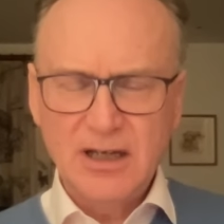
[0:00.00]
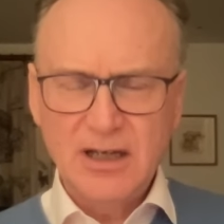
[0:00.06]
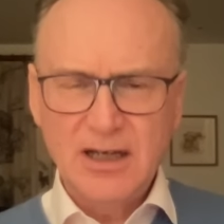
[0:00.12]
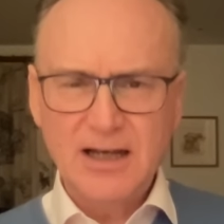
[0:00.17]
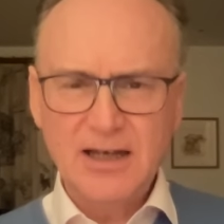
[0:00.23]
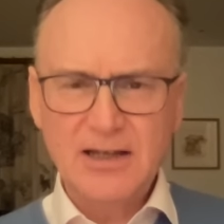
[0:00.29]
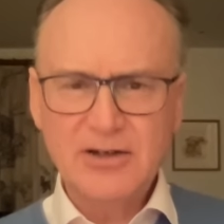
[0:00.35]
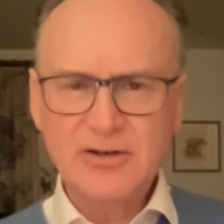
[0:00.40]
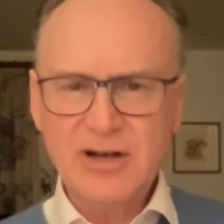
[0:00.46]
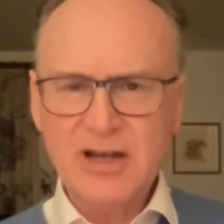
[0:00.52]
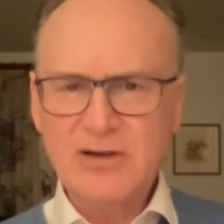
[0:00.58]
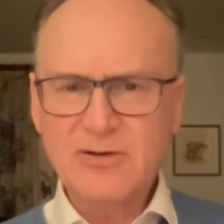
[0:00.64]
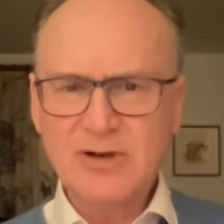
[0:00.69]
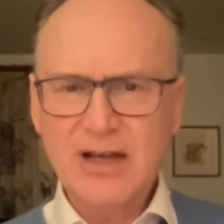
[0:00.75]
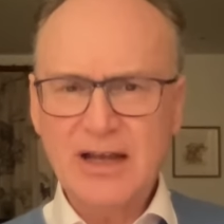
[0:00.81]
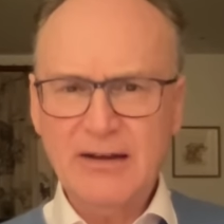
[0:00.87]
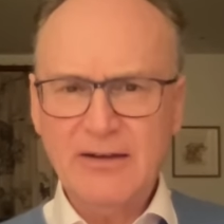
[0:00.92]

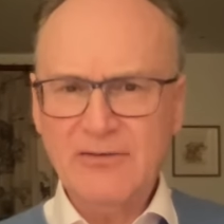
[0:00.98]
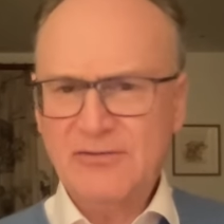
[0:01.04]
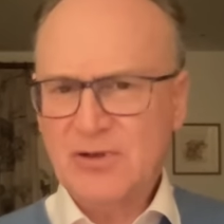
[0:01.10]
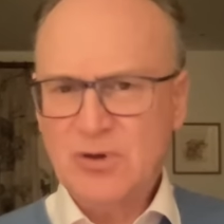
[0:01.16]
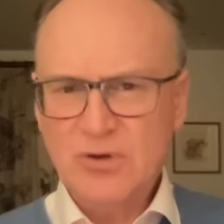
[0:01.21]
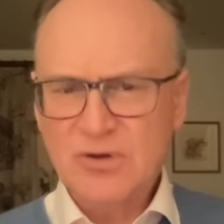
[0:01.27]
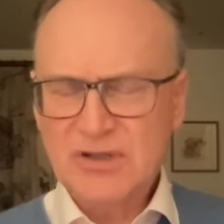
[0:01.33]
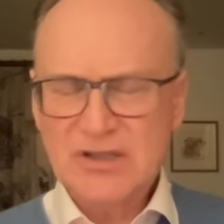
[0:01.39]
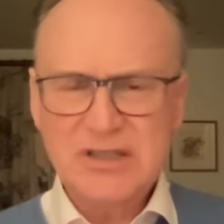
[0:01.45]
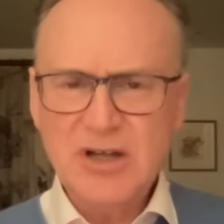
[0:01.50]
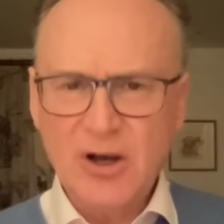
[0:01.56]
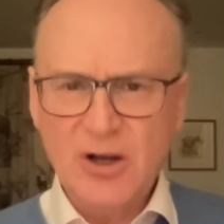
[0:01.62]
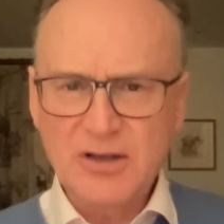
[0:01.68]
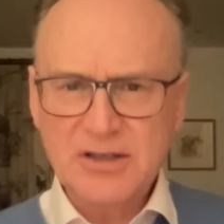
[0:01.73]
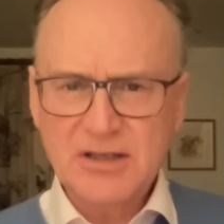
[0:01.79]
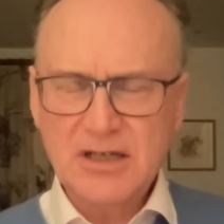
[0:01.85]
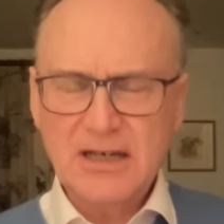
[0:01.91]
Of course
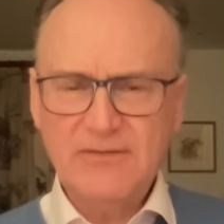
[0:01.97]
not.